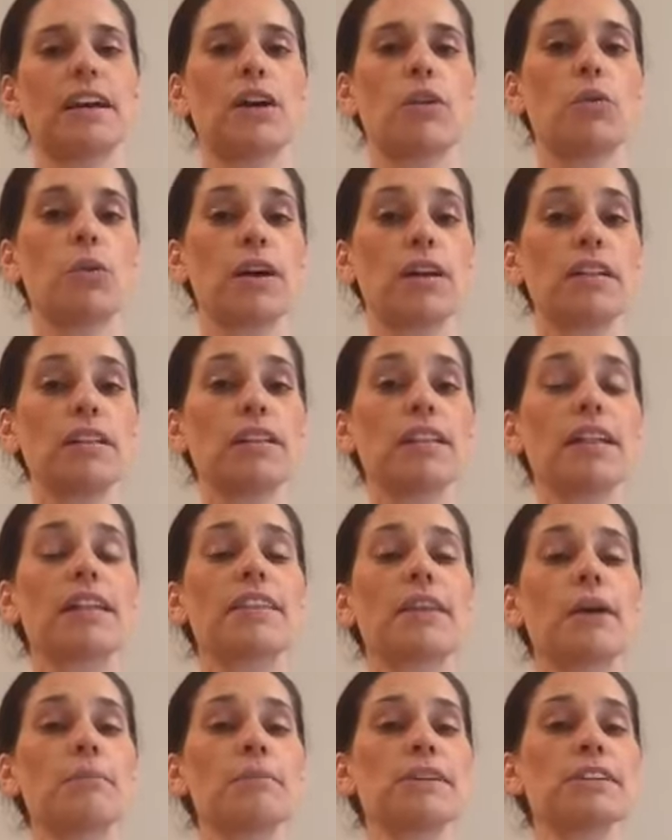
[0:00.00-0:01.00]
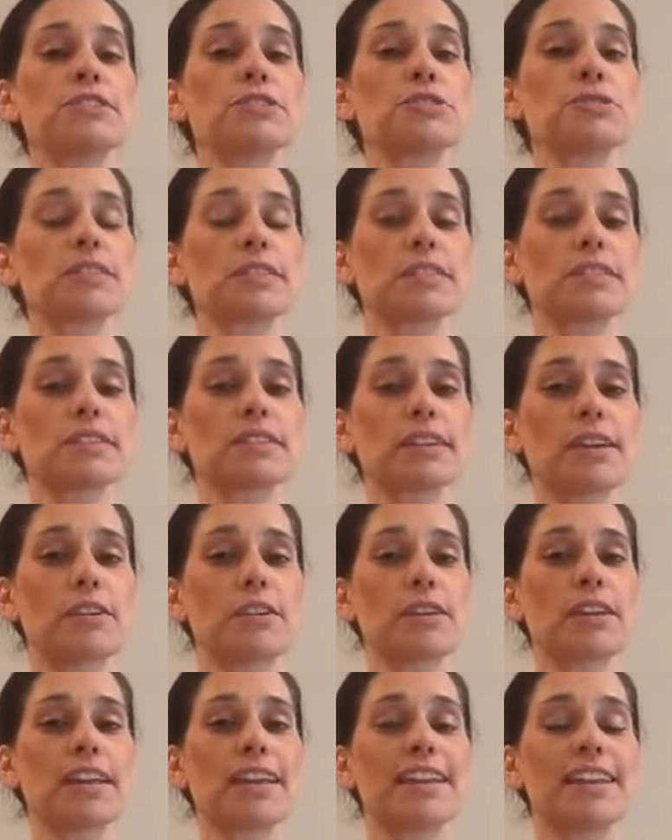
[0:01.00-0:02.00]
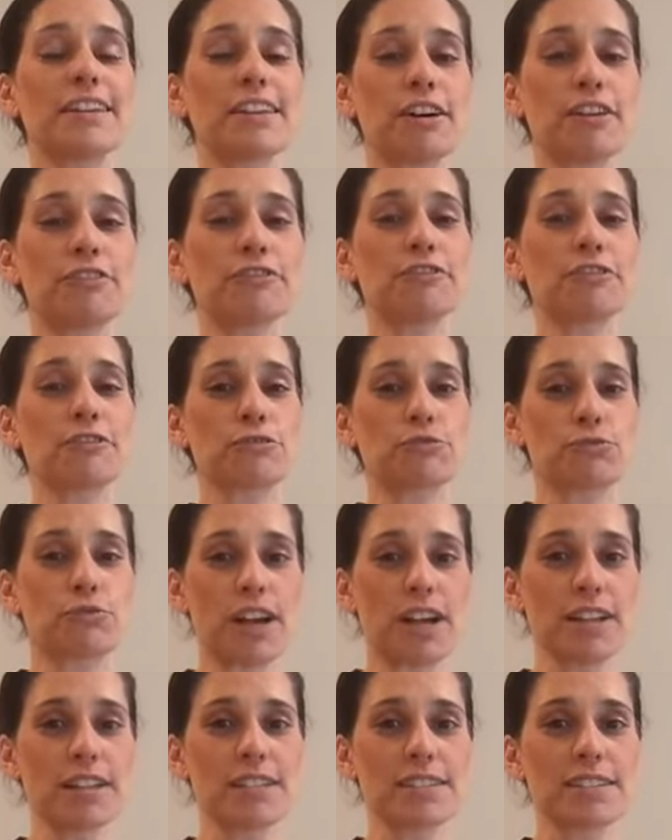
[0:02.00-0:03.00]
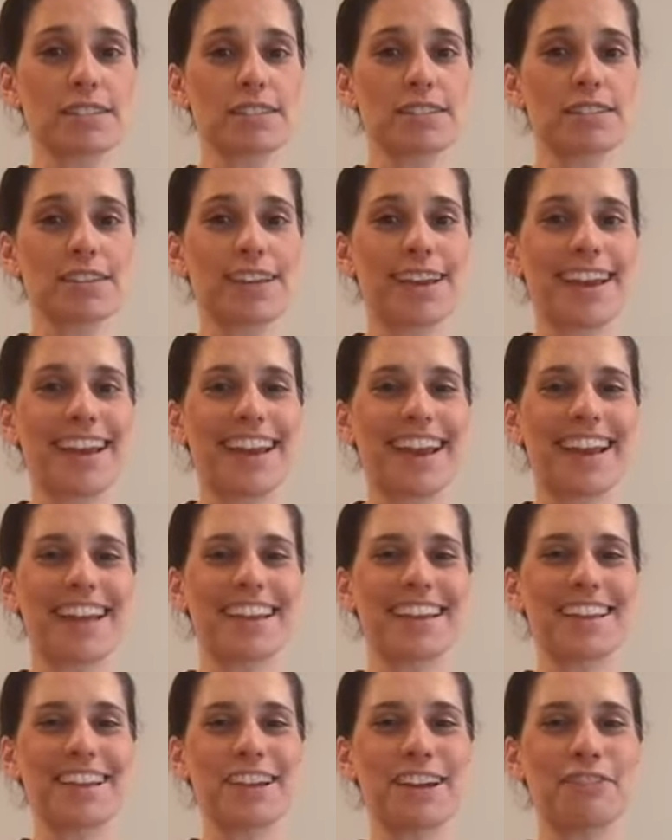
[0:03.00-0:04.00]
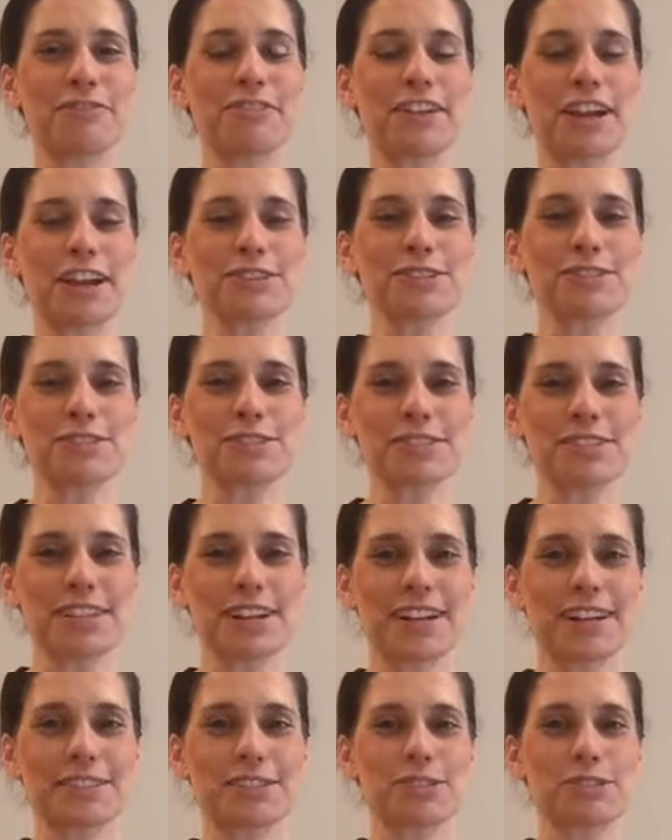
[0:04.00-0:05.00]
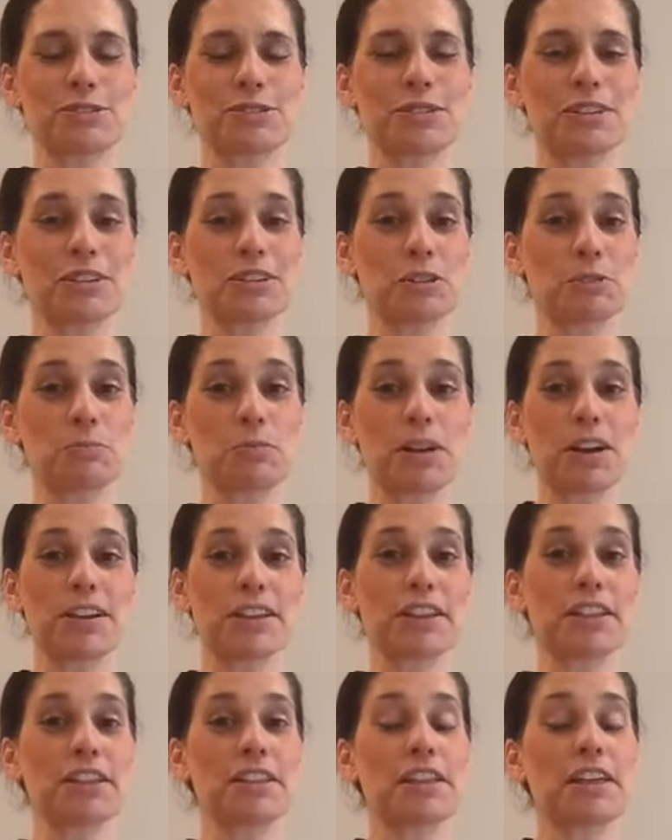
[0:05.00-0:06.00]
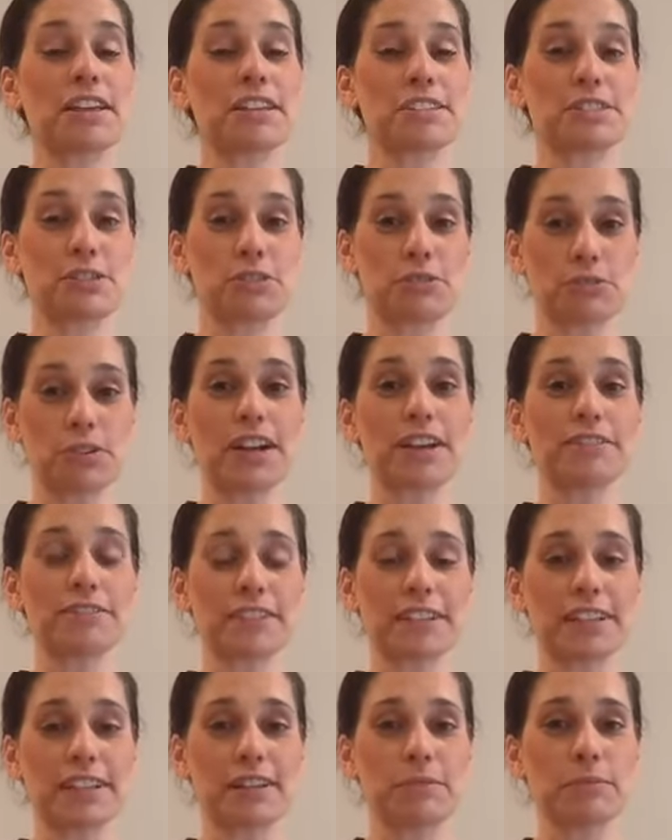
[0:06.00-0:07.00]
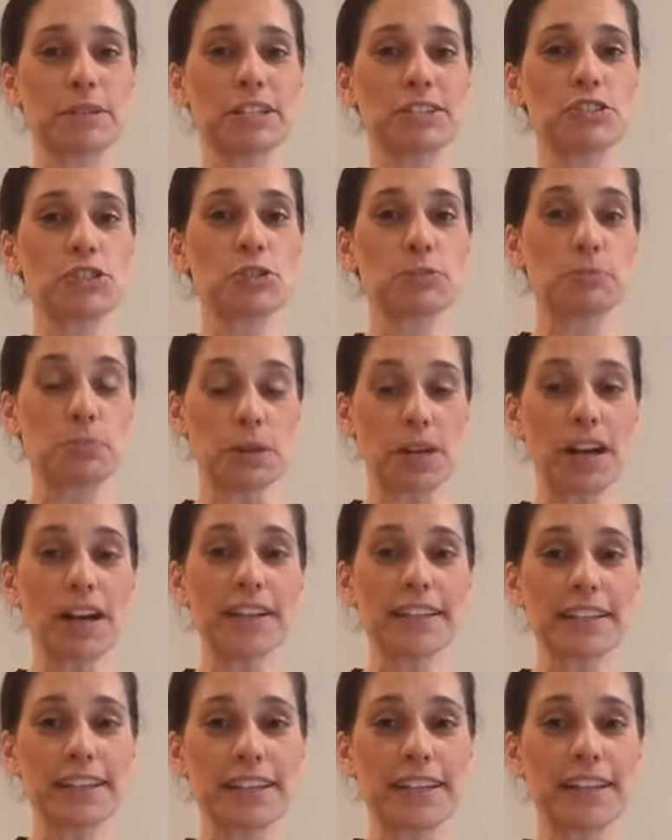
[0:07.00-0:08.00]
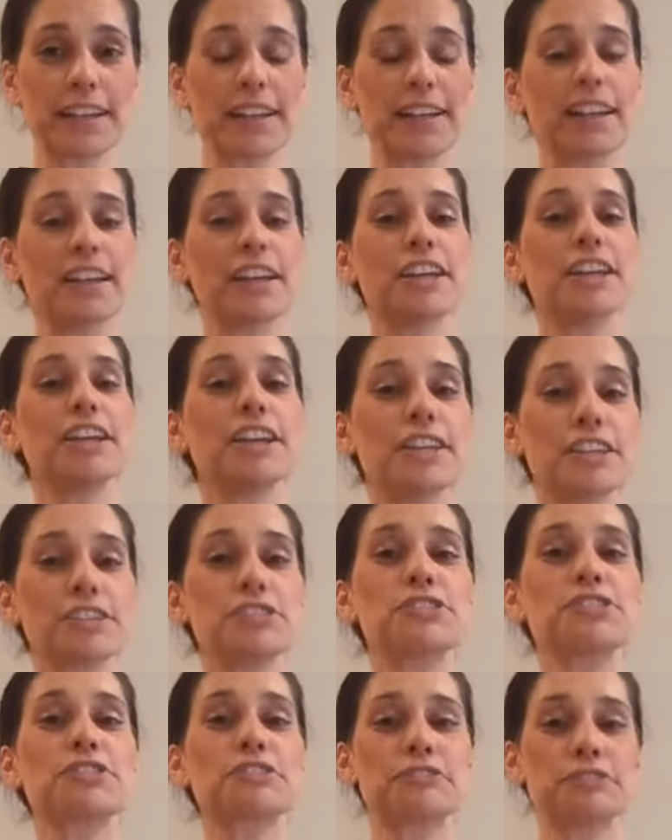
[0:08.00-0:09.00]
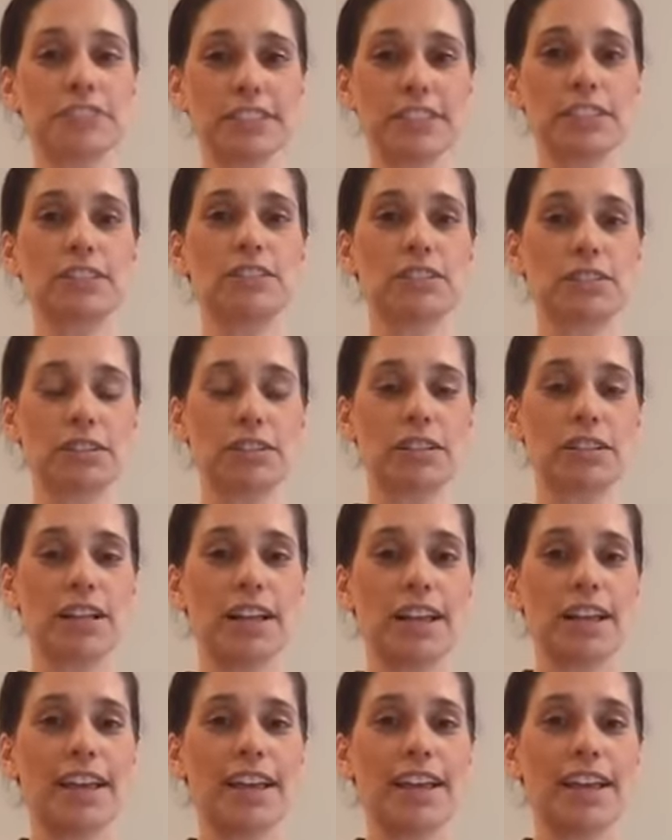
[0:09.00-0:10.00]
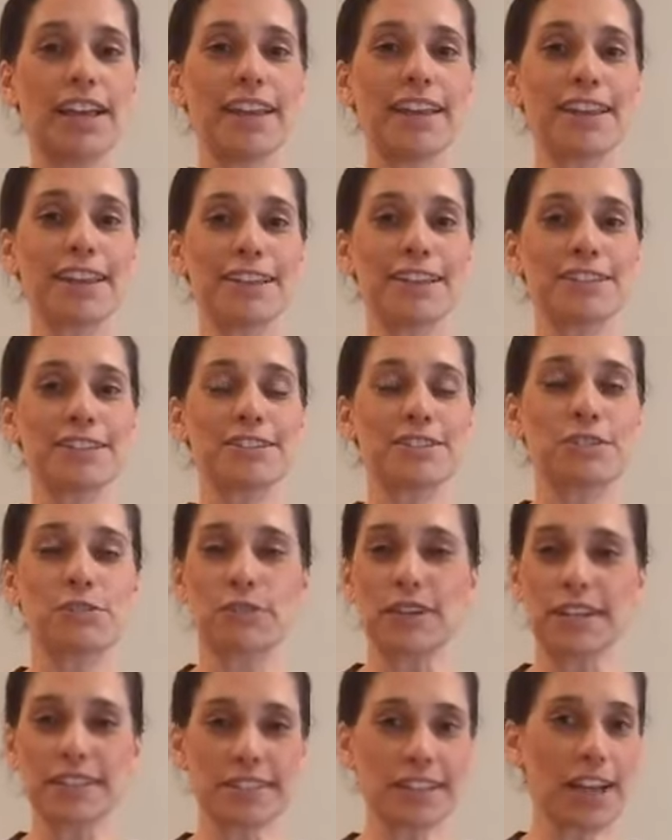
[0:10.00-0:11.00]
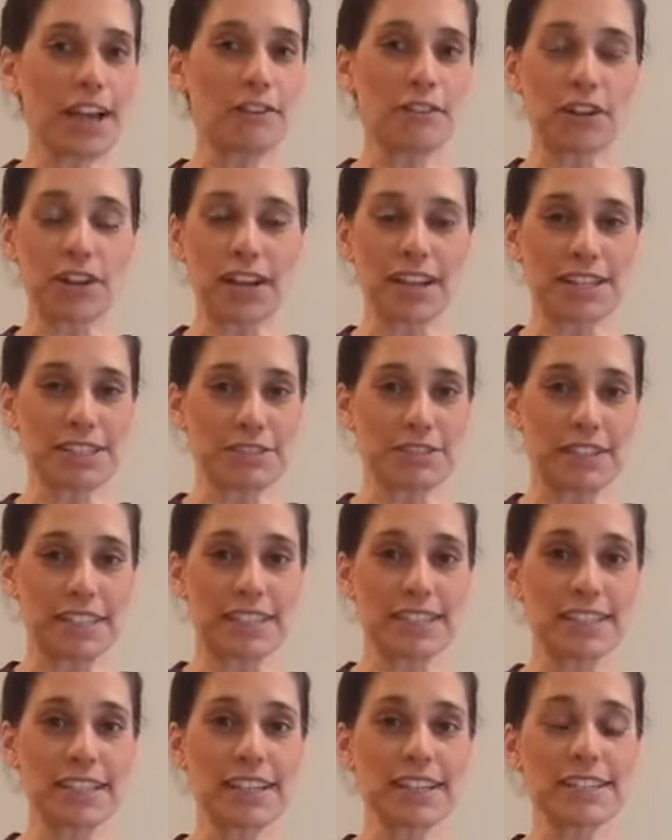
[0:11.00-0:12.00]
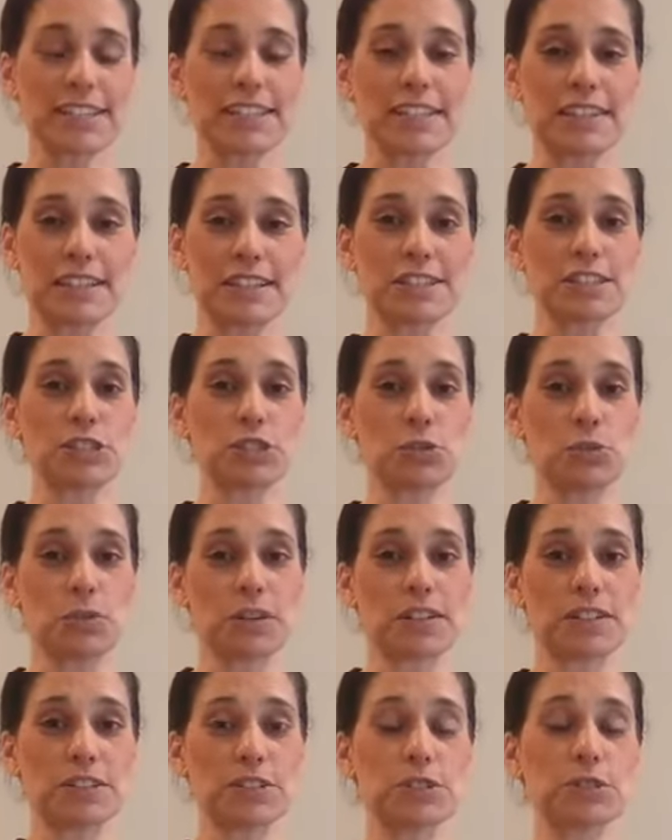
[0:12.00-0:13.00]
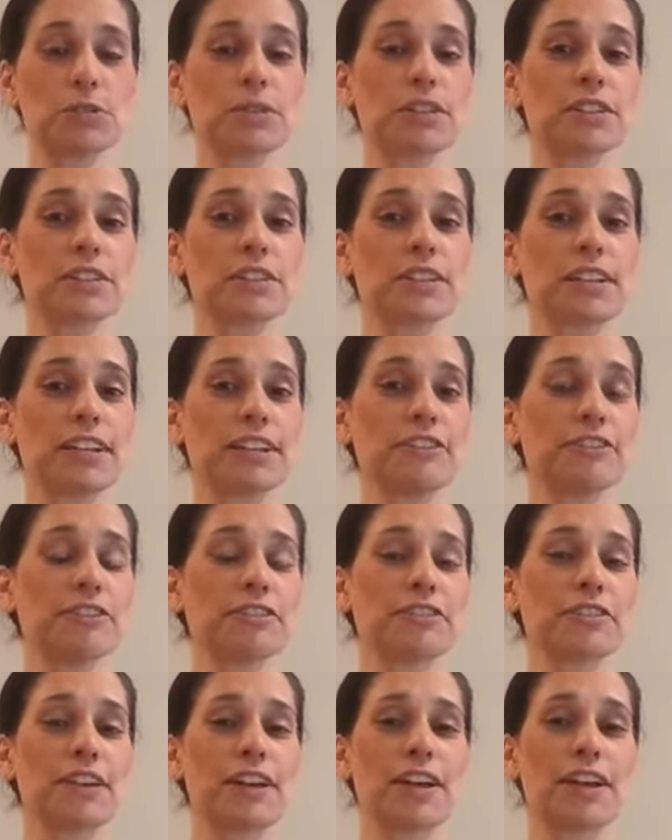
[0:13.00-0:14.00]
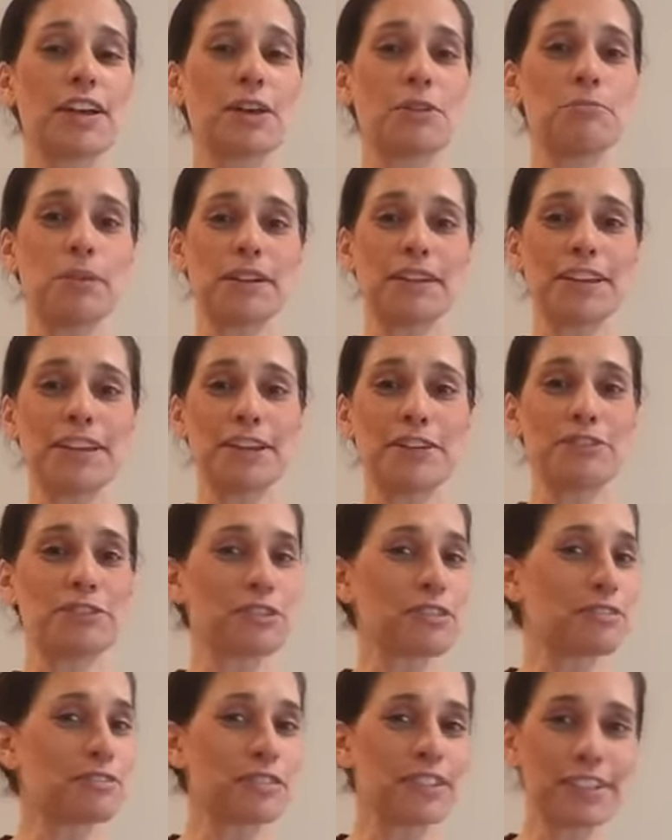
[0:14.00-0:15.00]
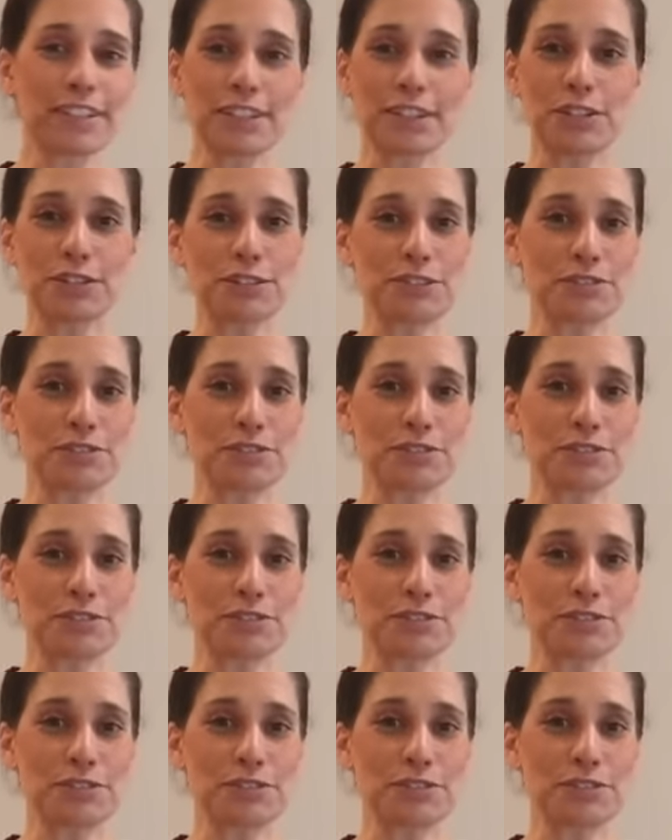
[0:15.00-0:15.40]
Well, that means you need to get enough rest and enough exercise so that your body is thriving, because your body is your vehicle. It is great to have all kinds of ideas and things that you want to do in your life, but if your vehicle is